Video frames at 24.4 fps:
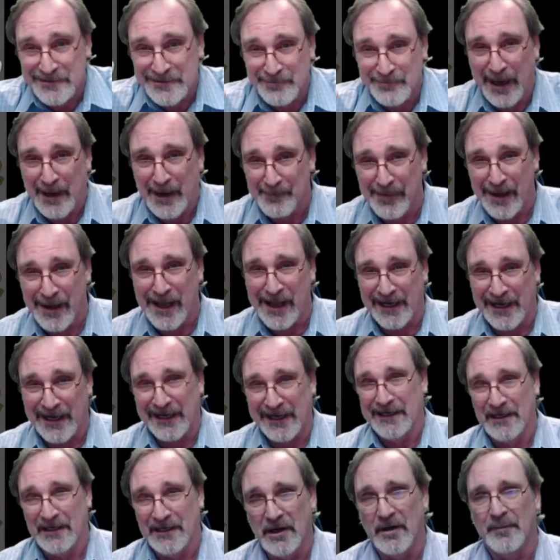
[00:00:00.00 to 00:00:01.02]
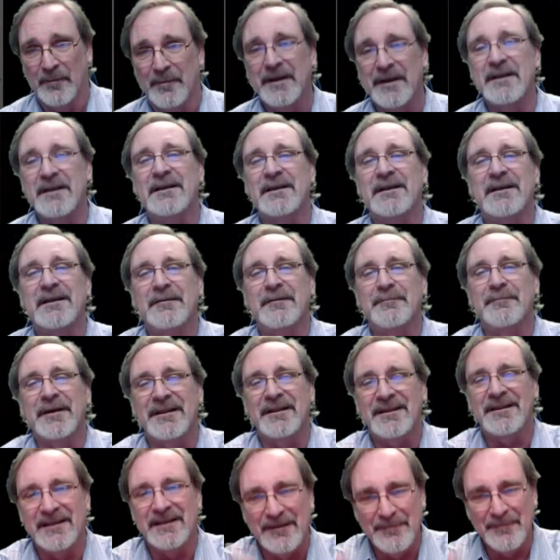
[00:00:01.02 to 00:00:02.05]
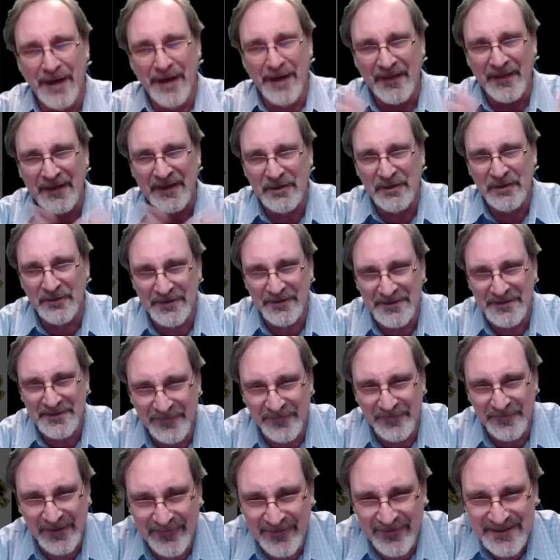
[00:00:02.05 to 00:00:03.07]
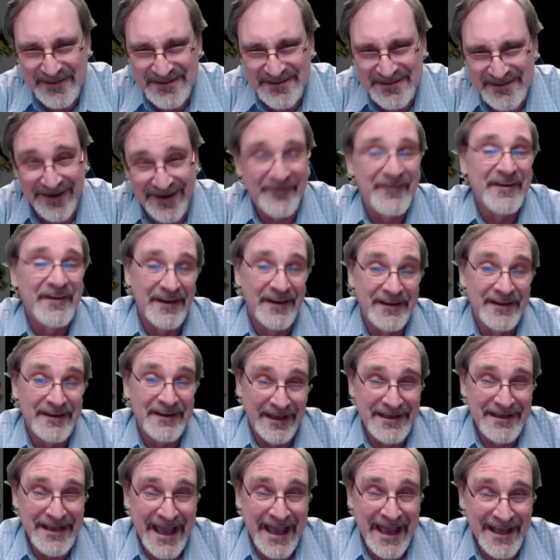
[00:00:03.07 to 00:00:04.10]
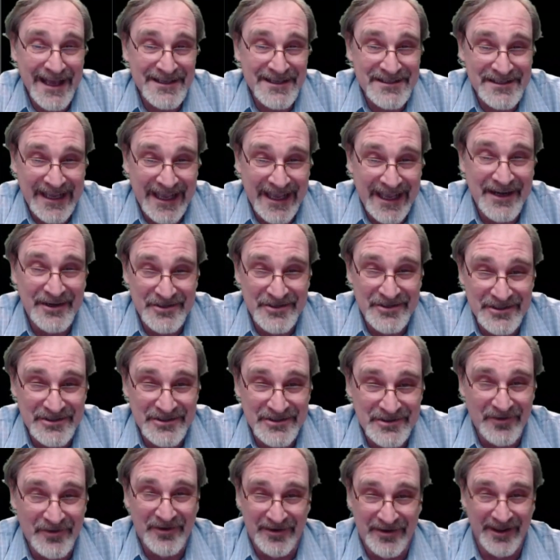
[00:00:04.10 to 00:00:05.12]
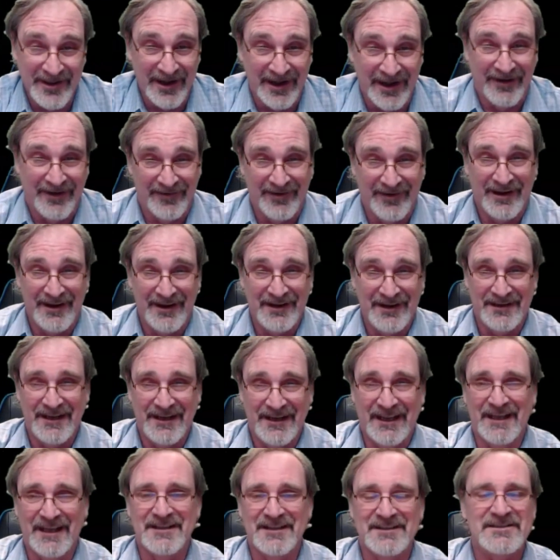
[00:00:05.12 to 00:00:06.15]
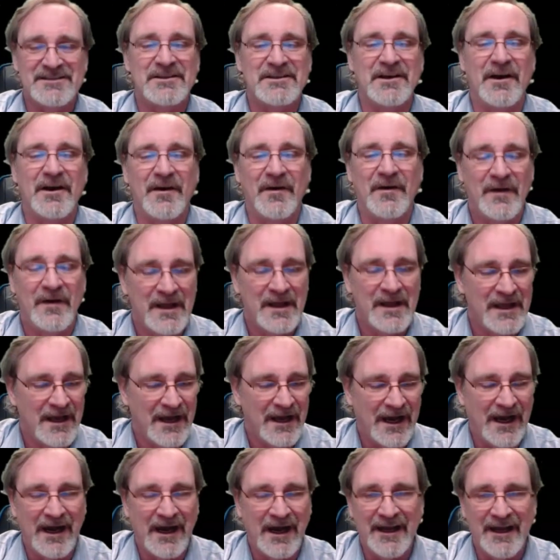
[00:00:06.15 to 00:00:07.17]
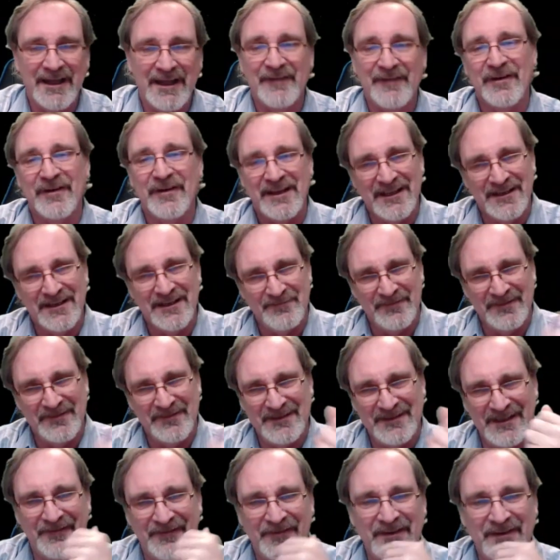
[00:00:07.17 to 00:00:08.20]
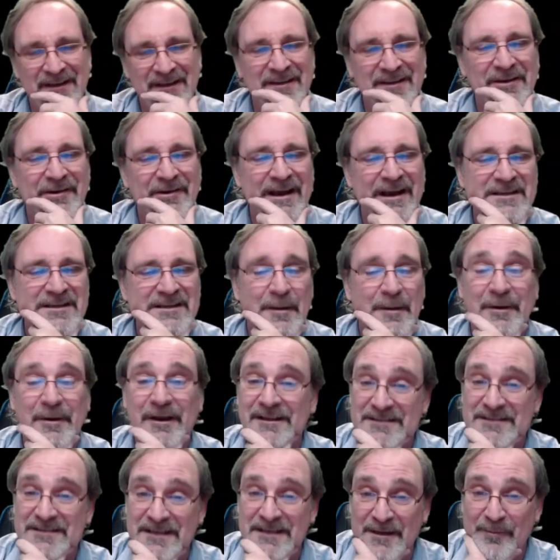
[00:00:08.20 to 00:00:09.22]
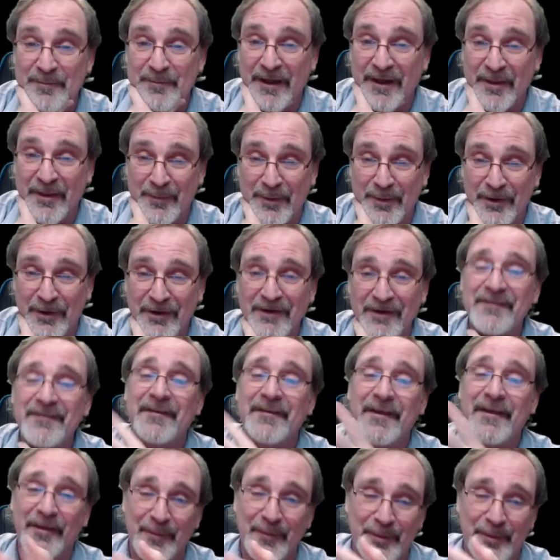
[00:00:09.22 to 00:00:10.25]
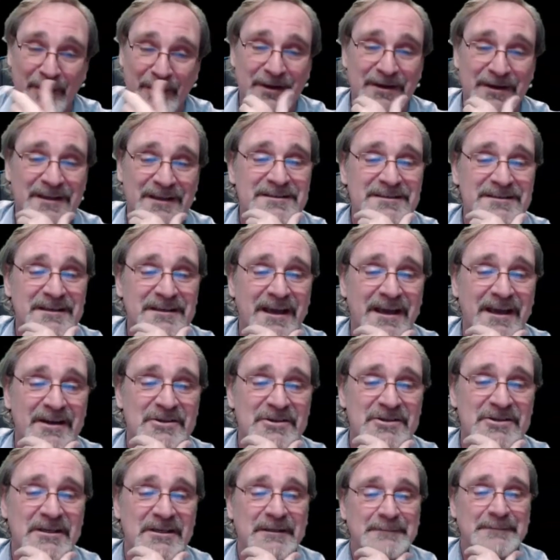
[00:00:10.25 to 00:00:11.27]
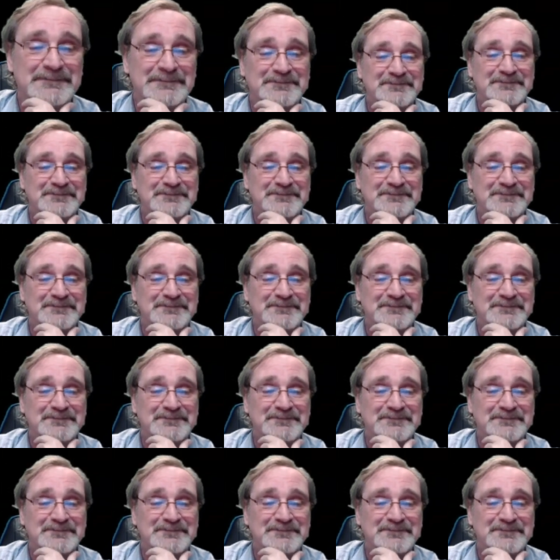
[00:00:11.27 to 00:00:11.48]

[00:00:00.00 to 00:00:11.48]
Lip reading: is my body, you know, but the molecules of living stuff, it has energy stored in it, right? And so the grasshopper gets eaten by the bird, then the bird gets the energy.